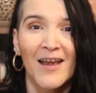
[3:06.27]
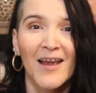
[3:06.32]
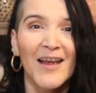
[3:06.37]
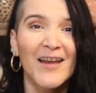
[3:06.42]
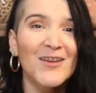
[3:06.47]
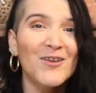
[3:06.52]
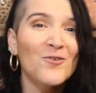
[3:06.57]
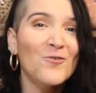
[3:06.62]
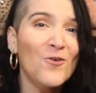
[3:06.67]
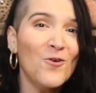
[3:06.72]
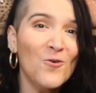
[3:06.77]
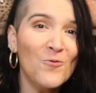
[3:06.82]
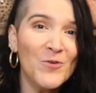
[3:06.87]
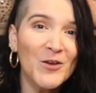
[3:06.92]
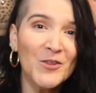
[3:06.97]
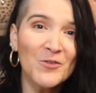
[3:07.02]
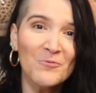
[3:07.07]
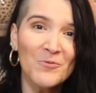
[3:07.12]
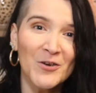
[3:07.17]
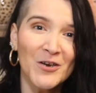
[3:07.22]
And you
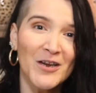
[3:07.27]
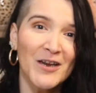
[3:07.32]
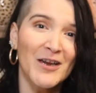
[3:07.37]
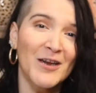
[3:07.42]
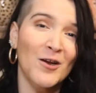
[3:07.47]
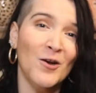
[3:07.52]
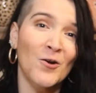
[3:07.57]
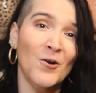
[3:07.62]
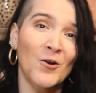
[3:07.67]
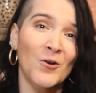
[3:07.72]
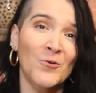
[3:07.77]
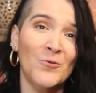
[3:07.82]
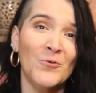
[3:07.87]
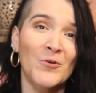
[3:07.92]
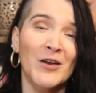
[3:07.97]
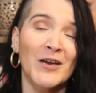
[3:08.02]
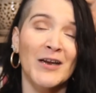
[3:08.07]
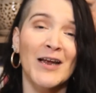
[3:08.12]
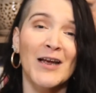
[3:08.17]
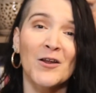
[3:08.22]
always want to include
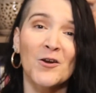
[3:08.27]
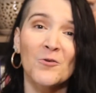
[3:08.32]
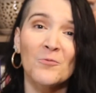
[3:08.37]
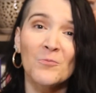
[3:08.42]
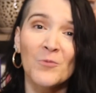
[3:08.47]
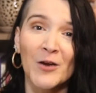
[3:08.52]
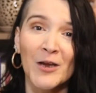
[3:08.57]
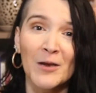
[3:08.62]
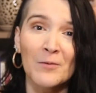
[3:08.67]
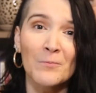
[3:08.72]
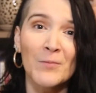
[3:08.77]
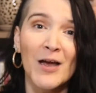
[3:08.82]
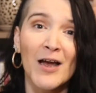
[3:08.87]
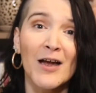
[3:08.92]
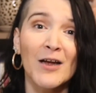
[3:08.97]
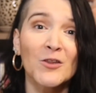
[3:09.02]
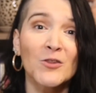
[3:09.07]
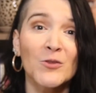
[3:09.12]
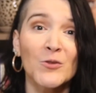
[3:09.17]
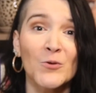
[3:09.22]
and kind of bring it
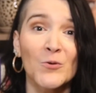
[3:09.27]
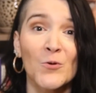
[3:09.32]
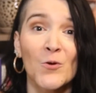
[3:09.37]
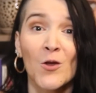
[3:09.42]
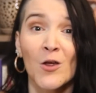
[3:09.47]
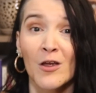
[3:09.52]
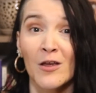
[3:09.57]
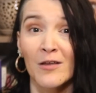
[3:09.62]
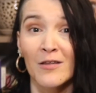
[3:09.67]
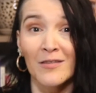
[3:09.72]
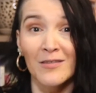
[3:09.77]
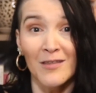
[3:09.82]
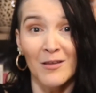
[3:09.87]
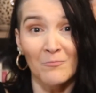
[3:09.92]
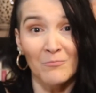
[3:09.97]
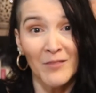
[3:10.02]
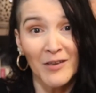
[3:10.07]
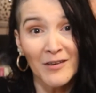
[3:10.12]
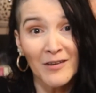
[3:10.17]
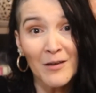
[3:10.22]
back to
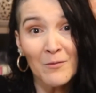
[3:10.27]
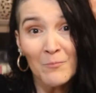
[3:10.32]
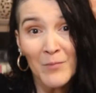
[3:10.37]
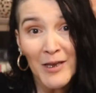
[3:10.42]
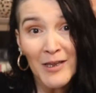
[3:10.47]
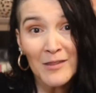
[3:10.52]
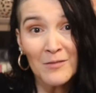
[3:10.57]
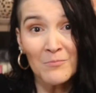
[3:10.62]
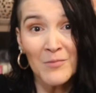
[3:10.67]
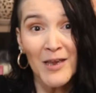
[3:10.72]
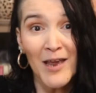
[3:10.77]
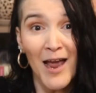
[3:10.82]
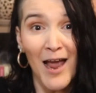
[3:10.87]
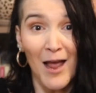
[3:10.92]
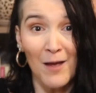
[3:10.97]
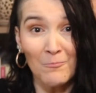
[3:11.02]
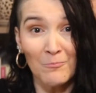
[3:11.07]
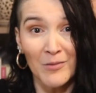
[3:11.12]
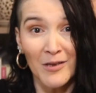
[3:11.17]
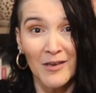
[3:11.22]
something that makes me
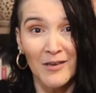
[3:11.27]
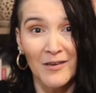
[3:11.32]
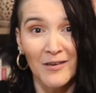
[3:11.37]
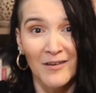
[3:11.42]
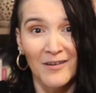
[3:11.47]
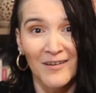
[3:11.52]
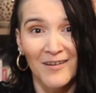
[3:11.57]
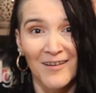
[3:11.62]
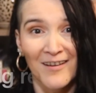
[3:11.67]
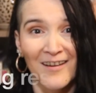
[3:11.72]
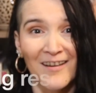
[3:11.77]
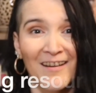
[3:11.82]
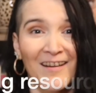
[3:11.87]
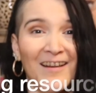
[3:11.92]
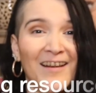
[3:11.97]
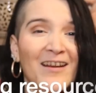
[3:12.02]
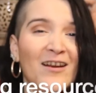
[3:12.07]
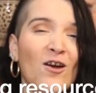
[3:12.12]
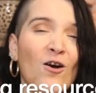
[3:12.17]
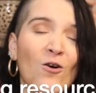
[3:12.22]
happy,
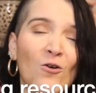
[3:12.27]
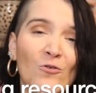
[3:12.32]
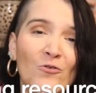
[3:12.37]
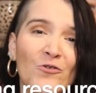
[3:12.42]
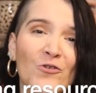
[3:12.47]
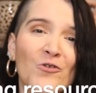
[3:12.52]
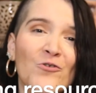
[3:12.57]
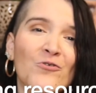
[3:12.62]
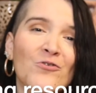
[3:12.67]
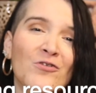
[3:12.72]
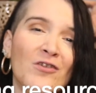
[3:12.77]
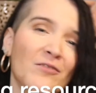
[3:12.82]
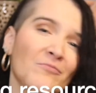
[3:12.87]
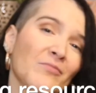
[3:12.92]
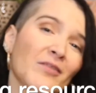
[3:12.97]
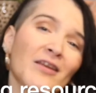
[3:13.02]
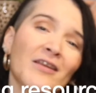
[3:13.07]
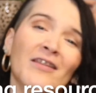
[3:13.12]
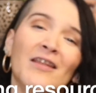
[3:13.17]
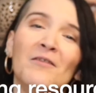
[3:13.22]
and also
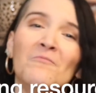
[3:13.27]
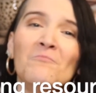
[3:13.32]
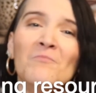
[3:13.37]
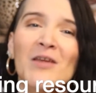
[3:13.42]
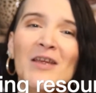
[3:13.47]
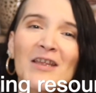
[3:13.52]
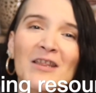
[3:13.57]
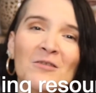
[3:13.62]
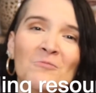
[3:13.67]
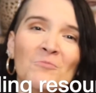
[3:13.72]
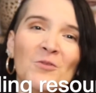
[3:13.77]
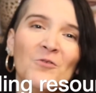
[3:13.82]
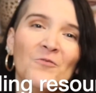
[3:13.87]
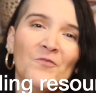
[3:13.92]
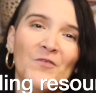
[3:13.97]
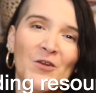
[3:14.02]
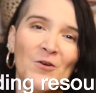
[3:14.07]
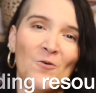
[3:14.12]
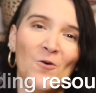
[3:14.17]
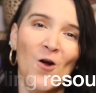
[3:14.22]
something that makes me
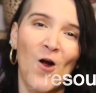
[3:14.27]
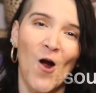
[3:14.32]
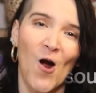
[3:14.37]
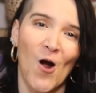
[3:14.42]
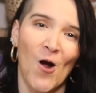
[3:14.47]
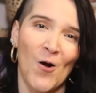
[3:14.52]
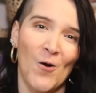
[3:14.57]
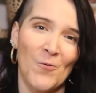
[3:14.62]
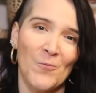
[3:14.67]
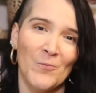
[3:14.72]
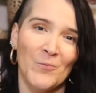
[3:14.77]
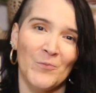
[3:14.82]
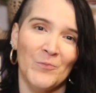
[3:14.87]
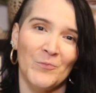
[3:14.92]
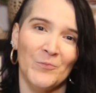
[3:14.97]
feel calm.